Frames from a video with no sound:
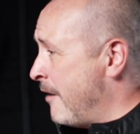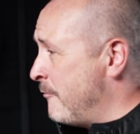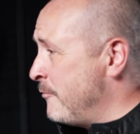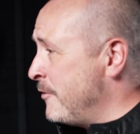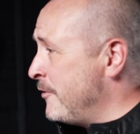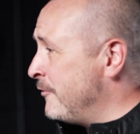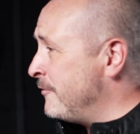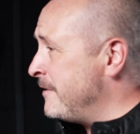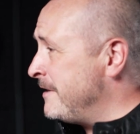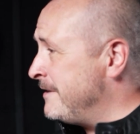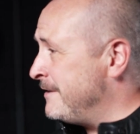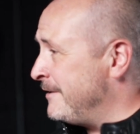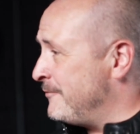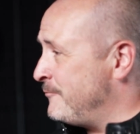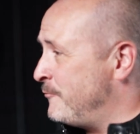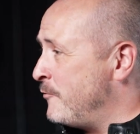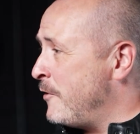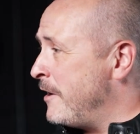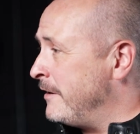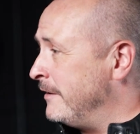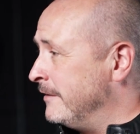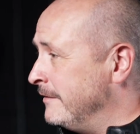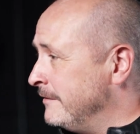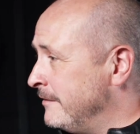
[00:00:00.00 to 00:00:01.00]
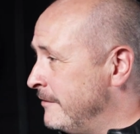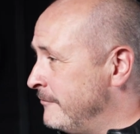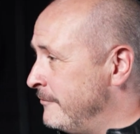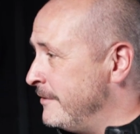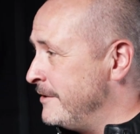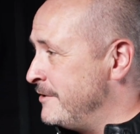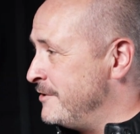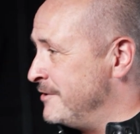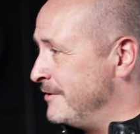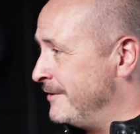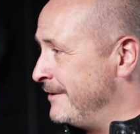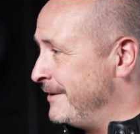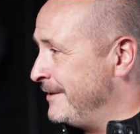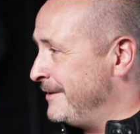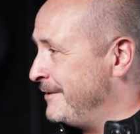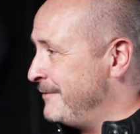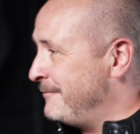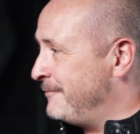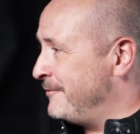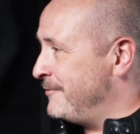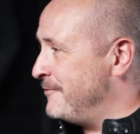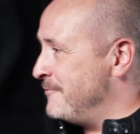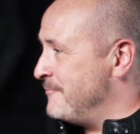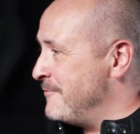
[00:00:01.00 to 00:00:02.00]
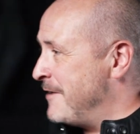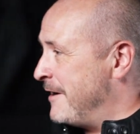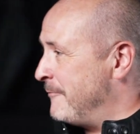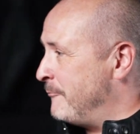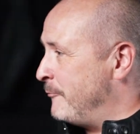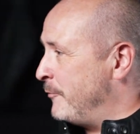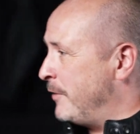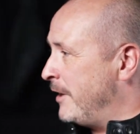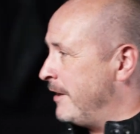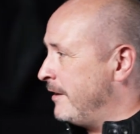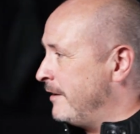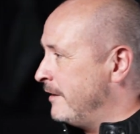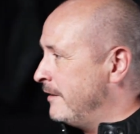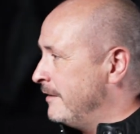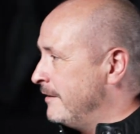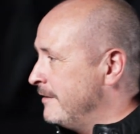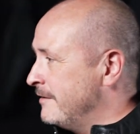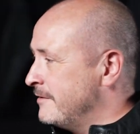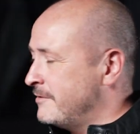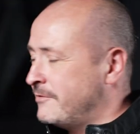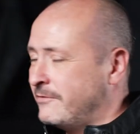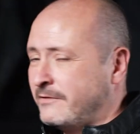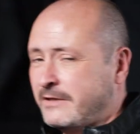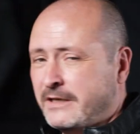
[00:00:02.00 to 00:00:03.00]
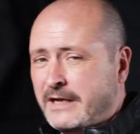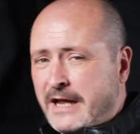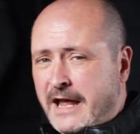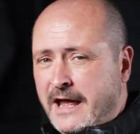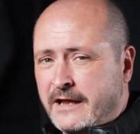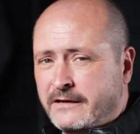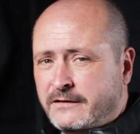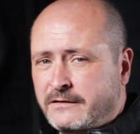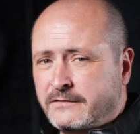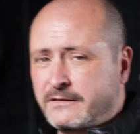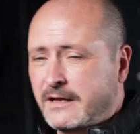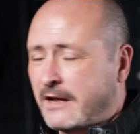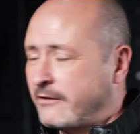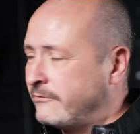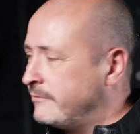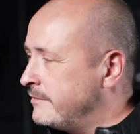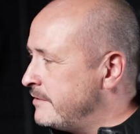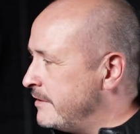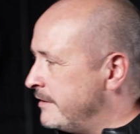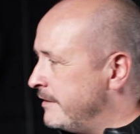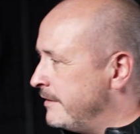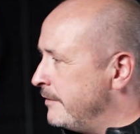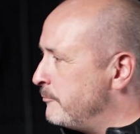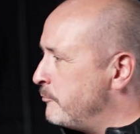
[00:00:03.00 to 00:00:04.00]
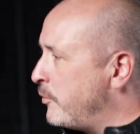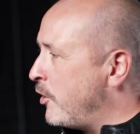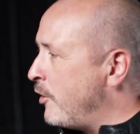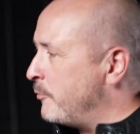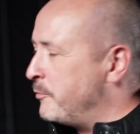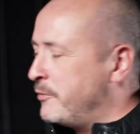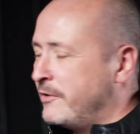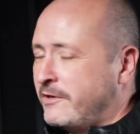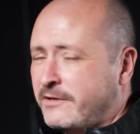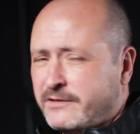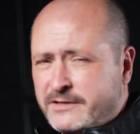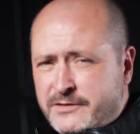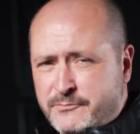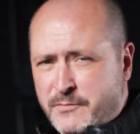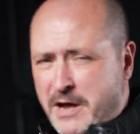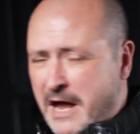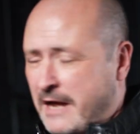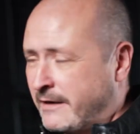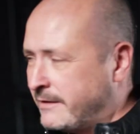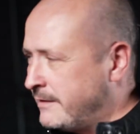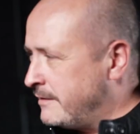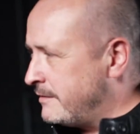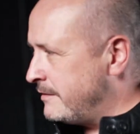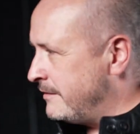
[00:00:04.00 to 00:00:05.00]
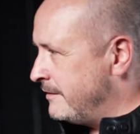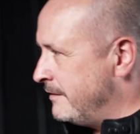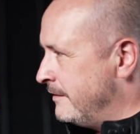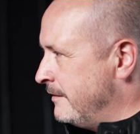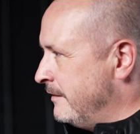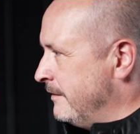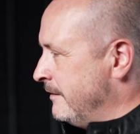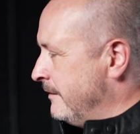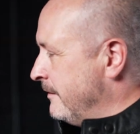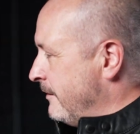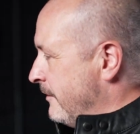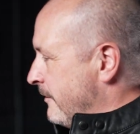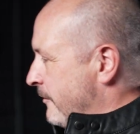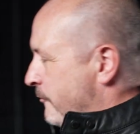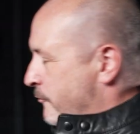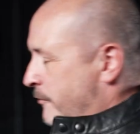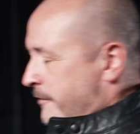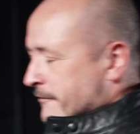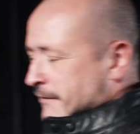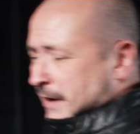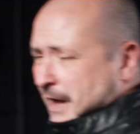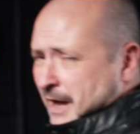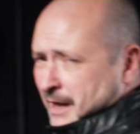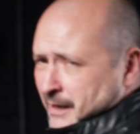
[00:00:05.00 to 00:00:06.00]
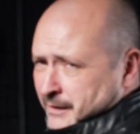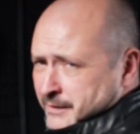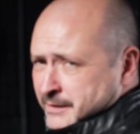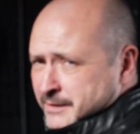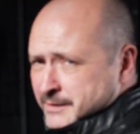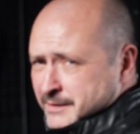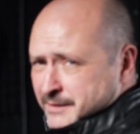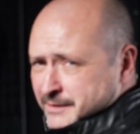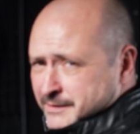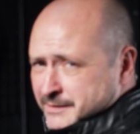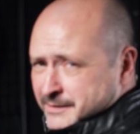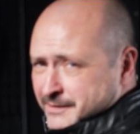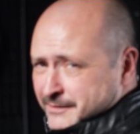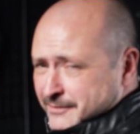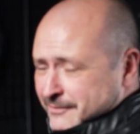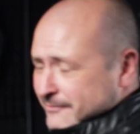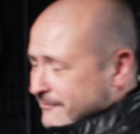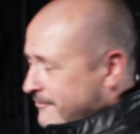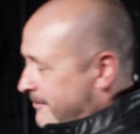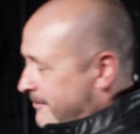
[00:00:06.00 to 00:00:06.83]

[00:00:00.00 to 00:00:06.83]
and we only did one originally, if you remember. So again, down to popular demand, we've added it to the